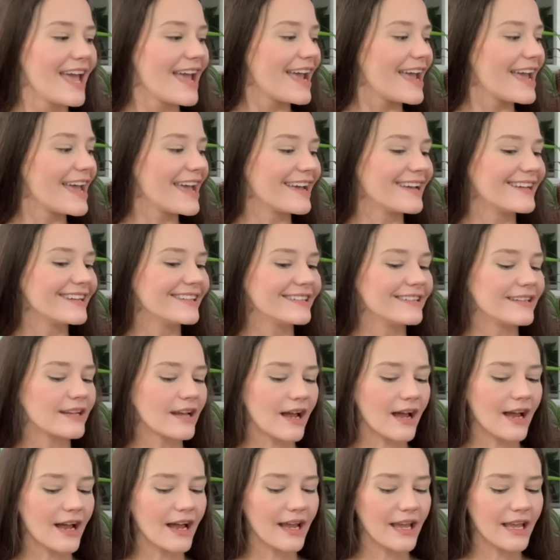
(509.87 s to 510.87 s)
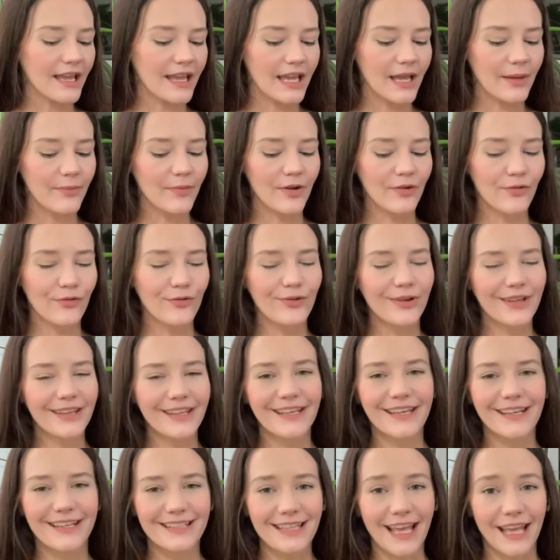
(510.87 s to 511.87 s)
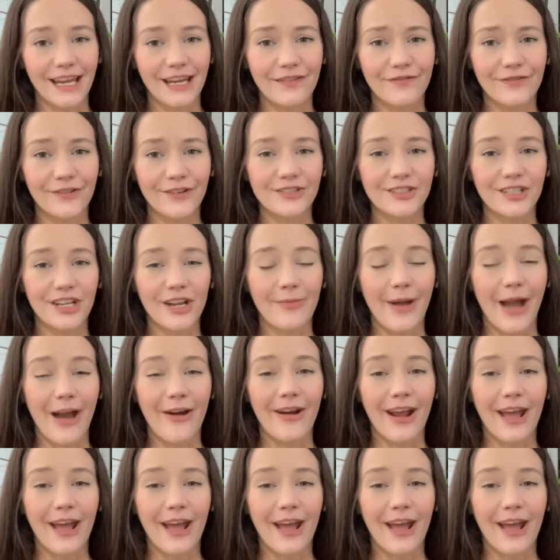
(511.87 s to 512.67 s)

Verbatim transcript: And I am really excited for it to come out.